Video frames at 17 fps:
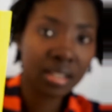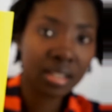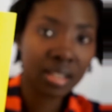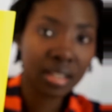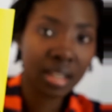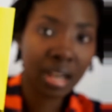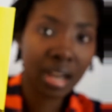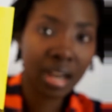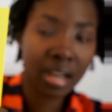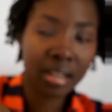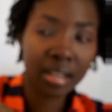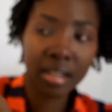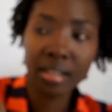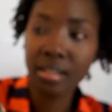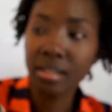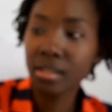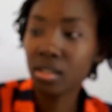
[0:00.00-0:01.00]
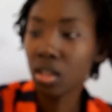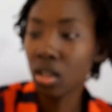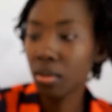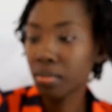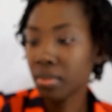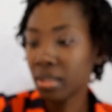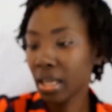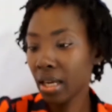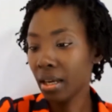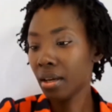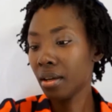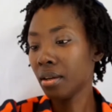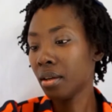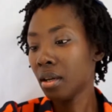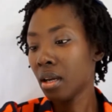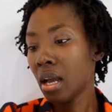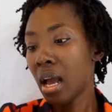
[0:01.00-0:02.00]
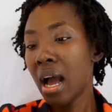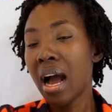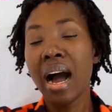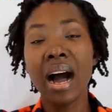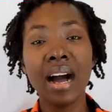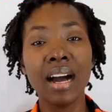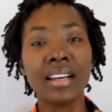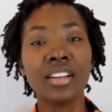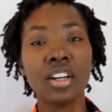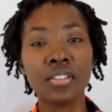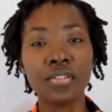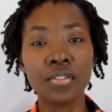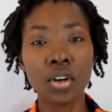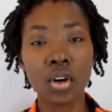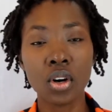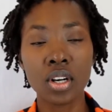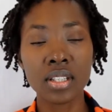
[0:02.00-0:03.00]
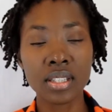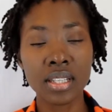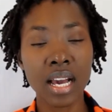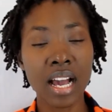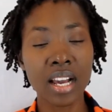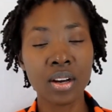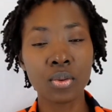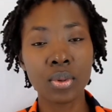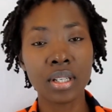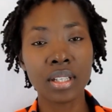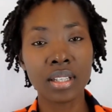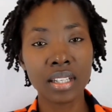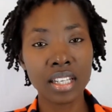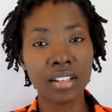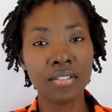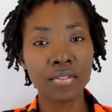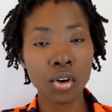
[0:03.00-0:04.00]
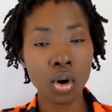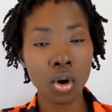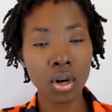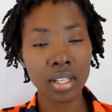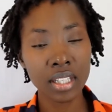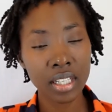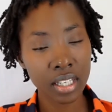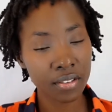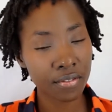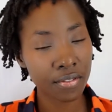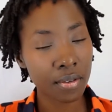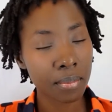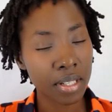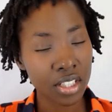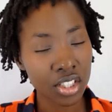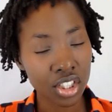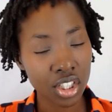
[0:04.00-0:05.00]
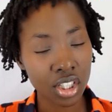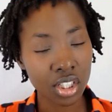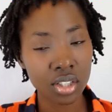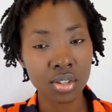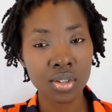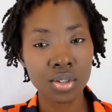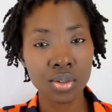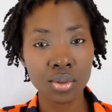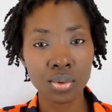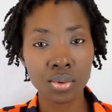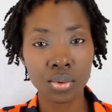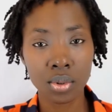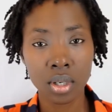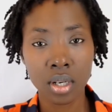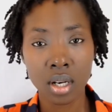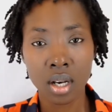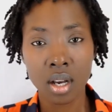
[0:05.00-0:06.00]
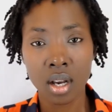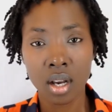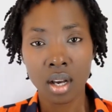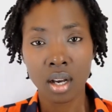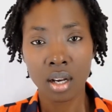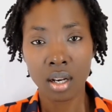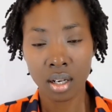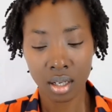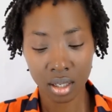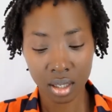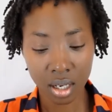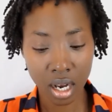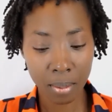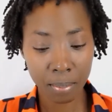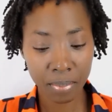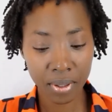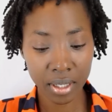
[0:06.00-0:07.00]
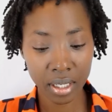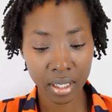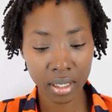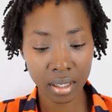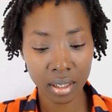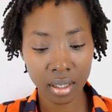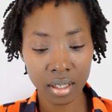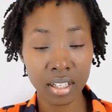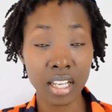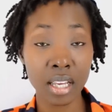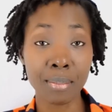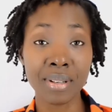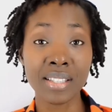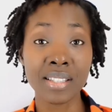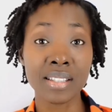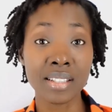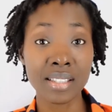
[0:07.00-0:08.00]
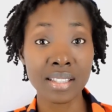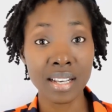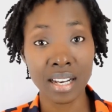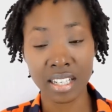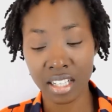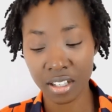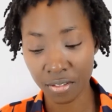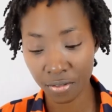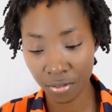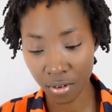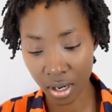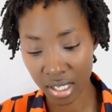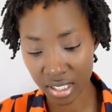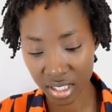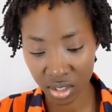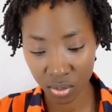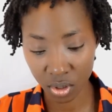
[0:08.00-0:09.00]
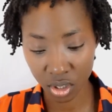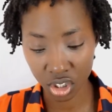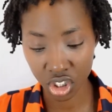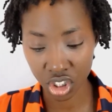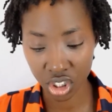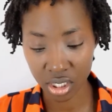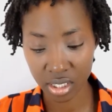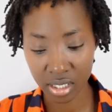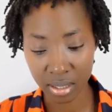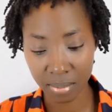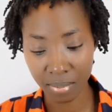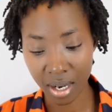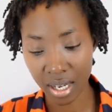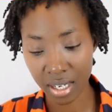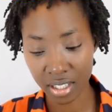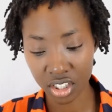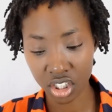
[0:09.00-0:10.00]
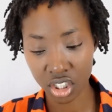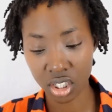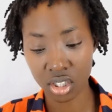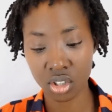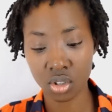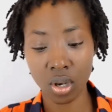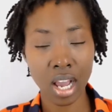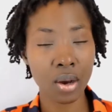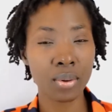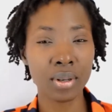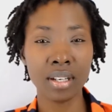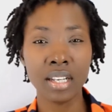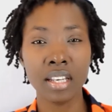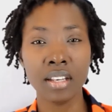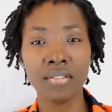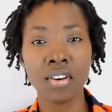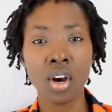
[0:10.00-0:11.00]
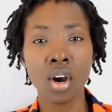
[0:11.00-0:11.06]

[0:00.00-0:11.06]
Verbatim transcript: her card at the top there and of course i will leave all the information to her company her name is natalia francois she is the manager so i will leave